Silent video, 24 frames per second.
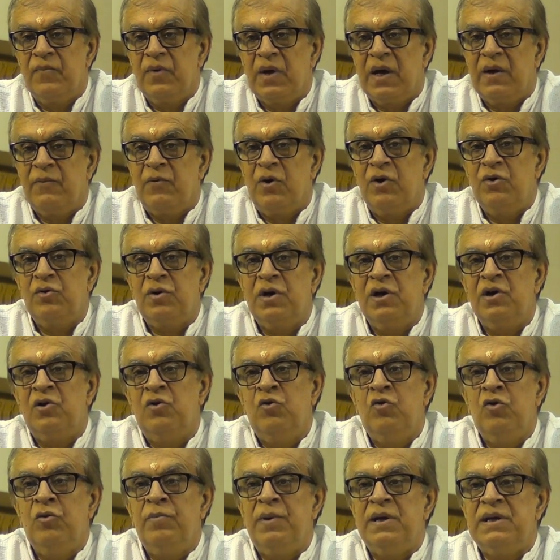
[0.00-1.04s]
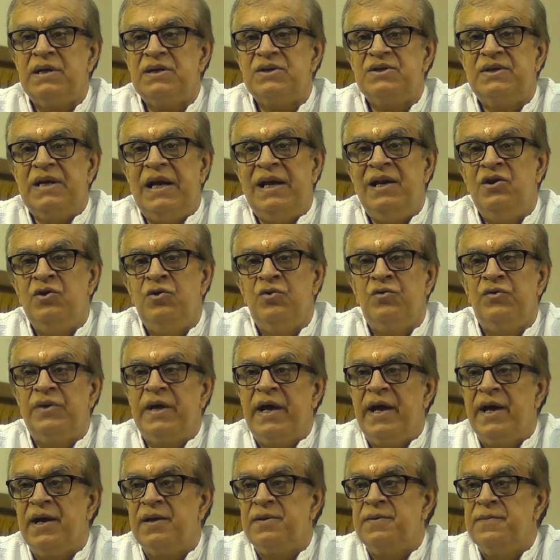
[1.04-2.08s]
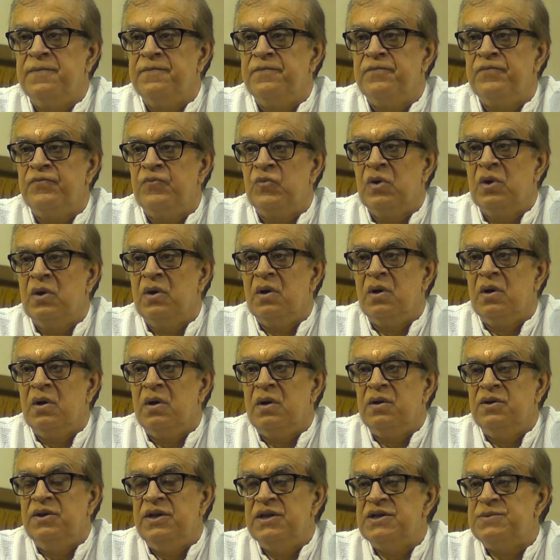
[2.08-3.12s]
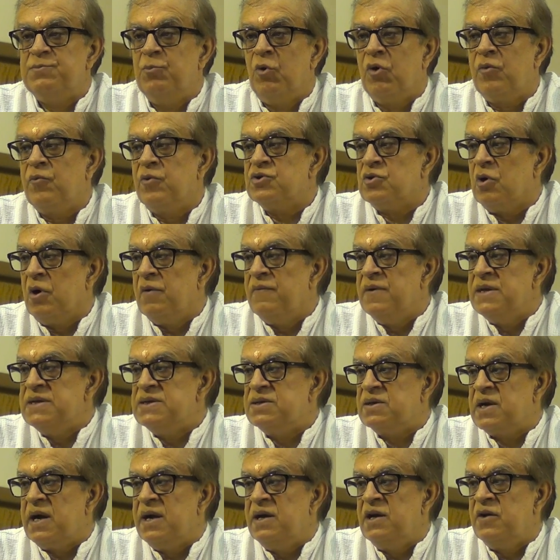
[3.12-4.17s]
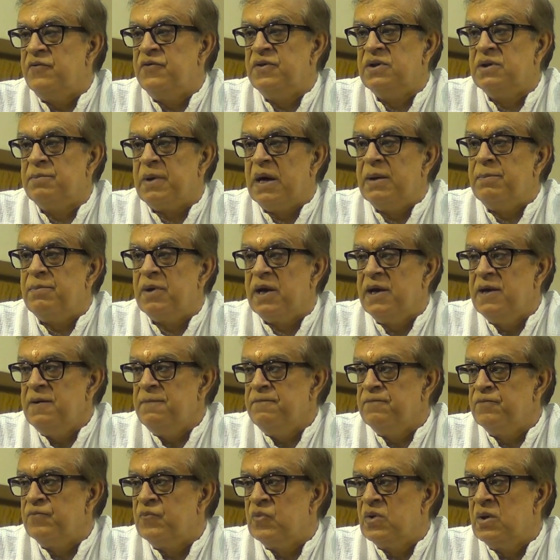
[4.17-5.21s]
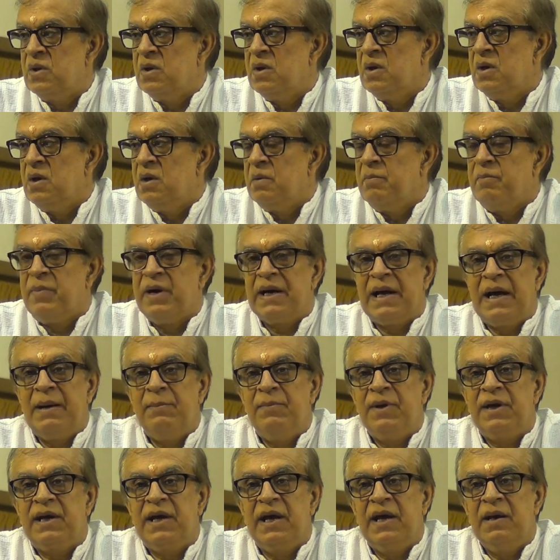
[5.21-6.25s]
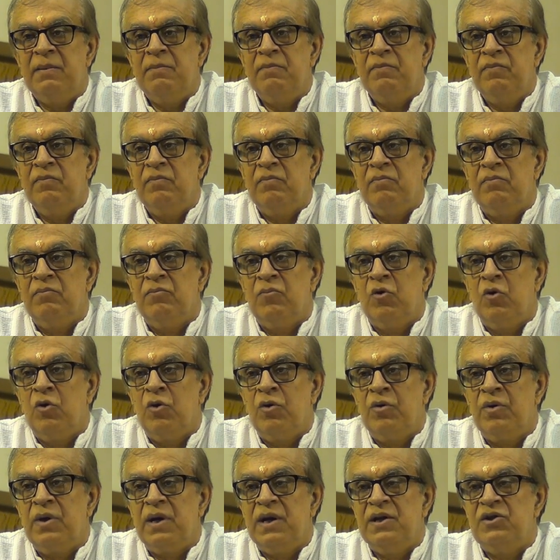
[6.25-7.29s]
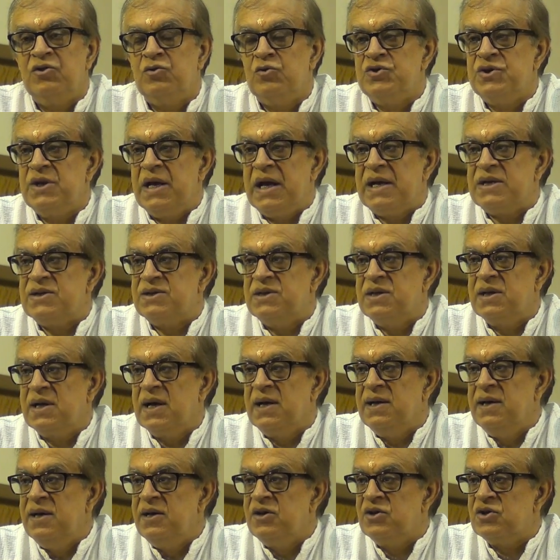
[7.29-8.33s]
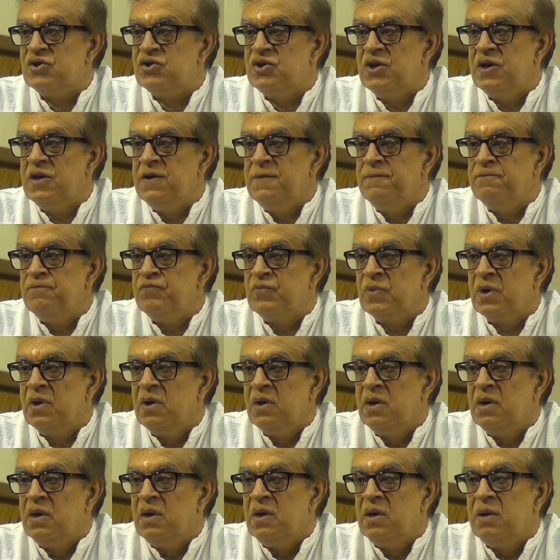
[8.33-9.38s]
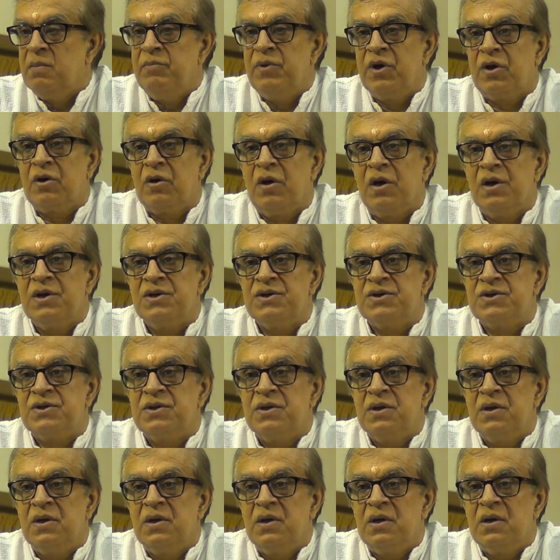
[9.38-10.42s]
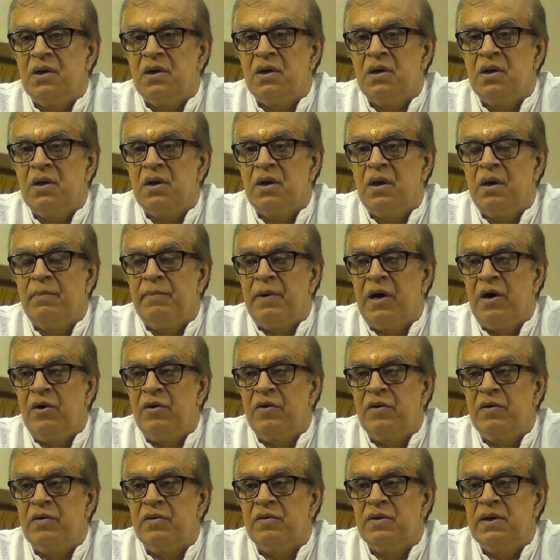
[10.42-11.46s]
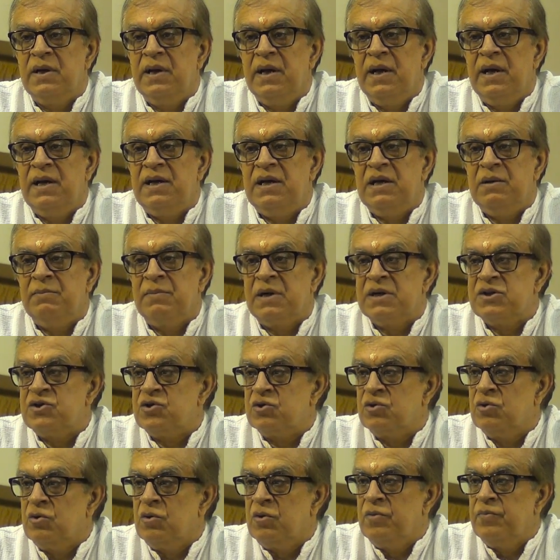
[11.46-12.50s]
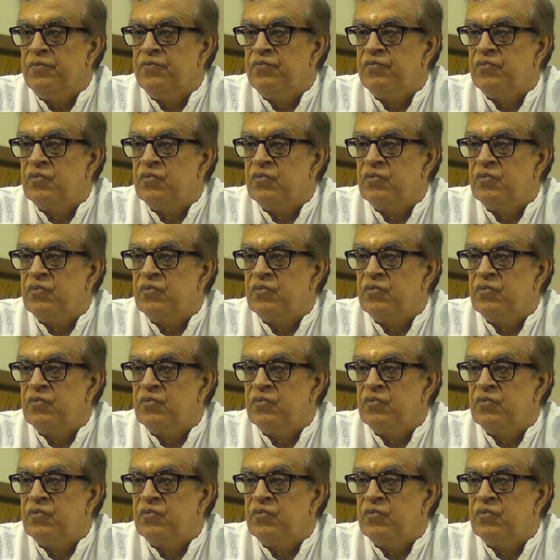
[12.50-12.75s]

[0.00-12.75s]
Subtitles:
want to conclude by just telling you that this book was always kind of in the pipeline, but I became more enthusiastic and interested because about 18 months ago,